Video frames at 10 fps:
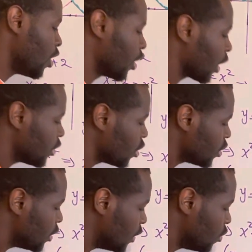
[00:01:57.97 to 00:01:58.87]
Okay, so
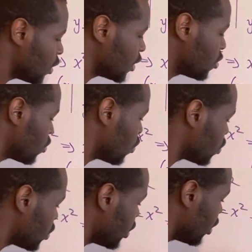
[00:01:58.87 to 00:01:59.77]
you said this equal
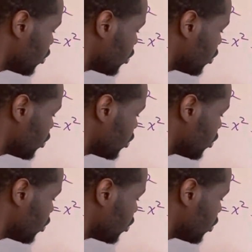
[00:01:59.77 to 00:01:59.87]
to 0,